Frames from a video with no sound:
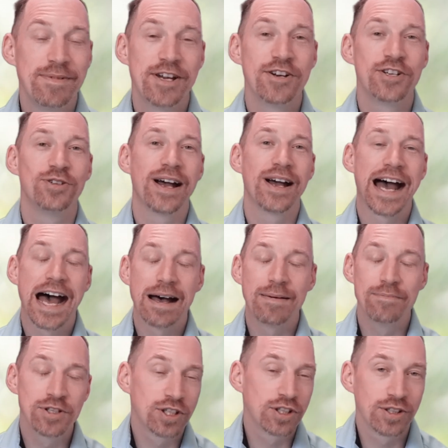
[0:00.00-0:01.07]
here to
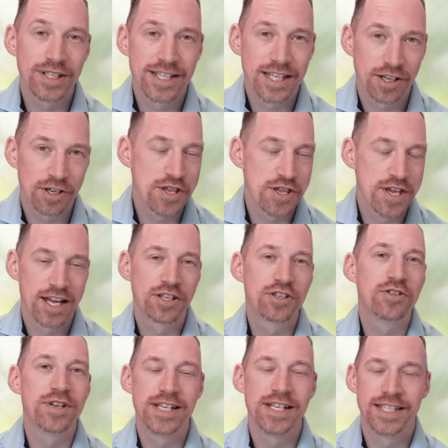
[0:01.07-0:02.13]
absolutely tell you the
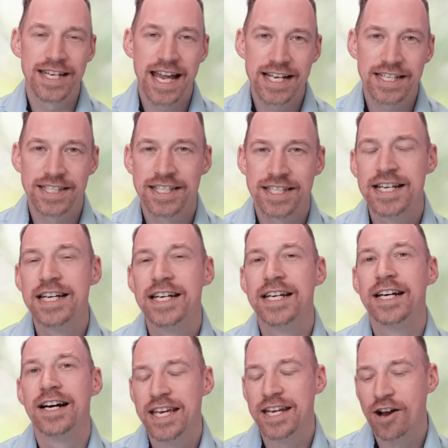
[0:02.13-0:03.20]
answer is yes.
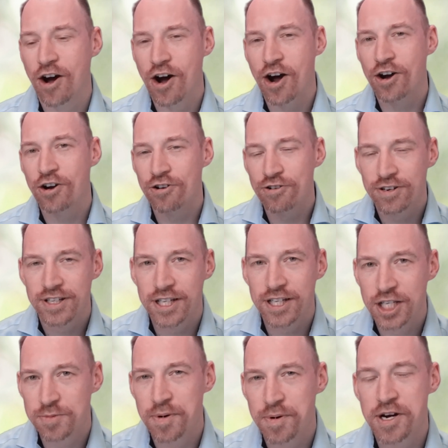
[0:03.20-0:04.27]
In our
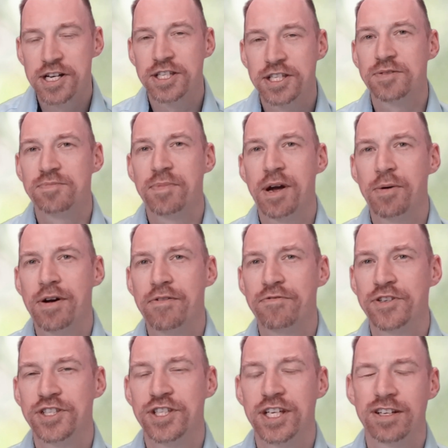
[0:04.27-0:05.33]
experience, my wife
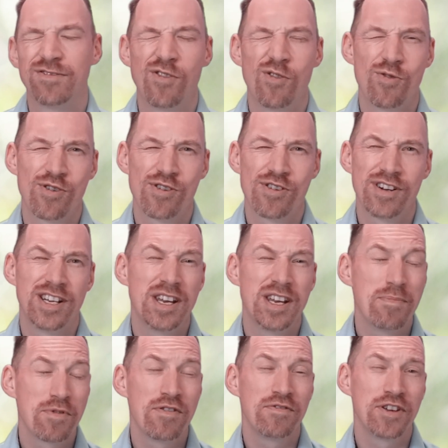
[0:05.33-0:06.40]
was sick for a
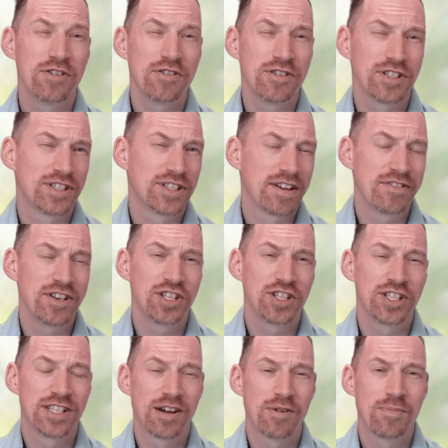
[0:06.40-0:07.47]
number of years, 7.
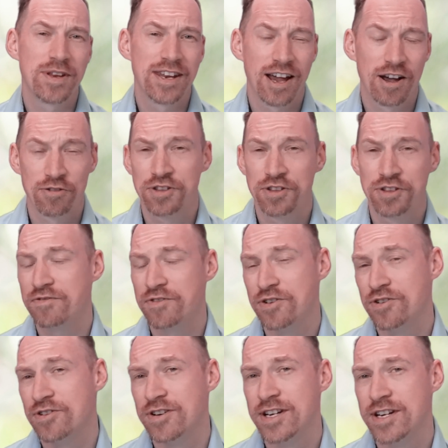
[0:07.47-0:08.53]
She's now been healthy
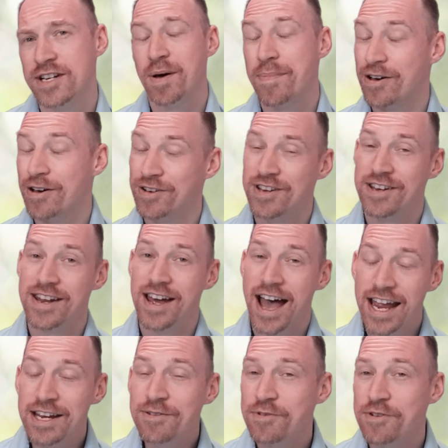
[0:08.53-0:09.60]
for about
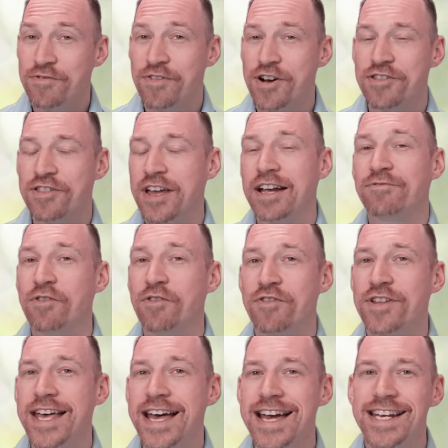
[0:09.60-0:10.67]
9. We're very thankful
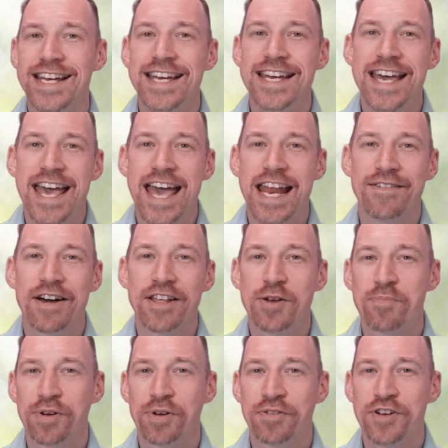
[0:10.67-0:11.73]
for that. And I've had
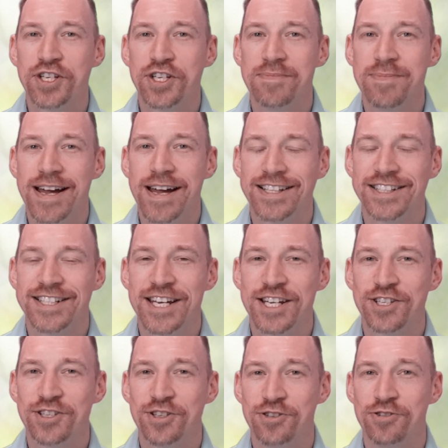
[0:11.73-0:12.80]
the privilege in my
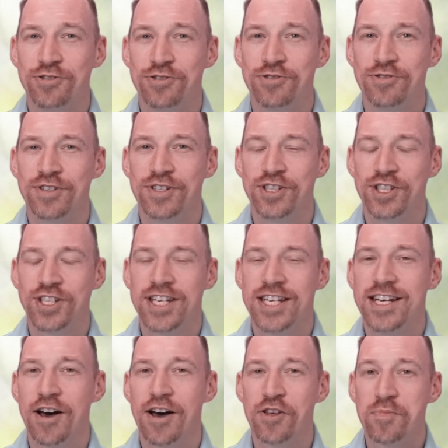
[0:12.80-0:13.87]
clinic to
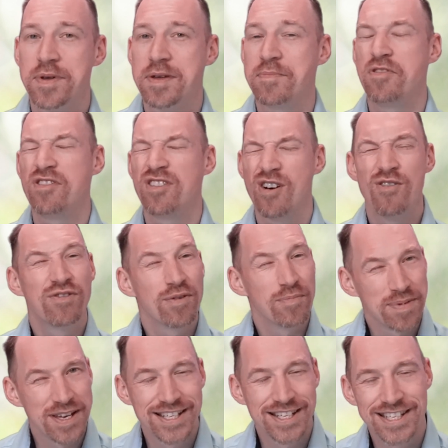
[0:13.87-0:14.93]
see other people go
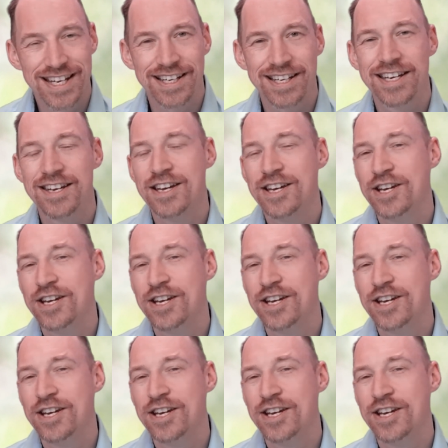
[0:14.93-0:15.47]
from being sick